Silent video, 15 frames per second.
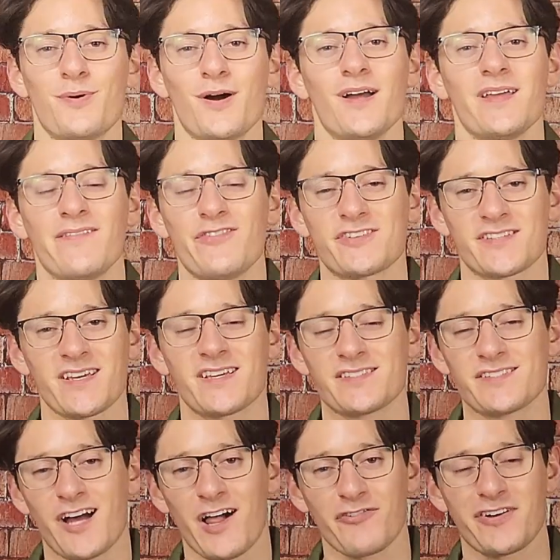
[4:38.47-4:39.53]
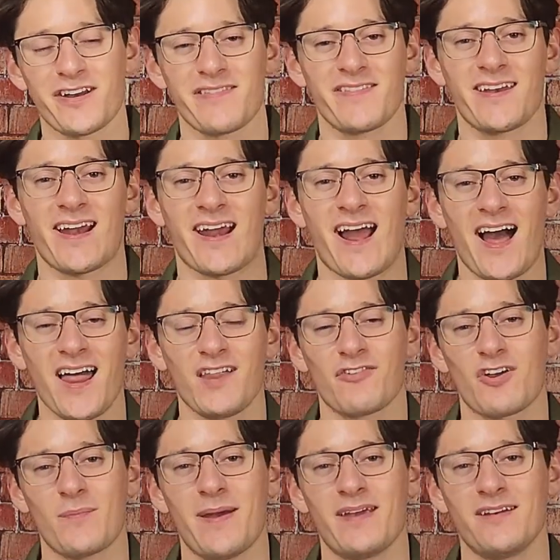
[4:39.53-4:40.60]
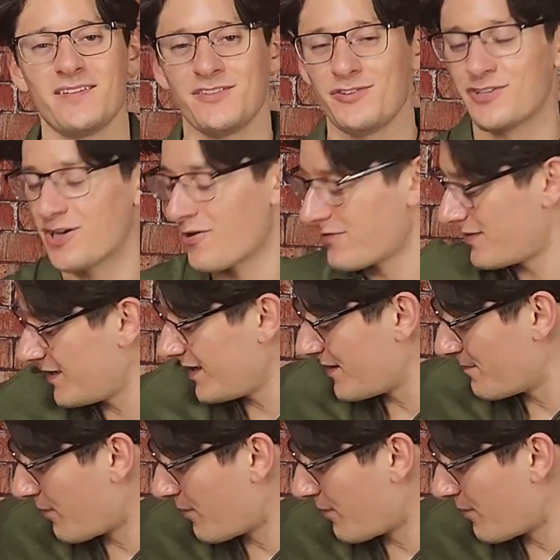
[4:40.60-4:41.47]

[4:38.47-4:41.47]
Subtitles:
But if your skin can tolerate it, then I highly recommend you go with the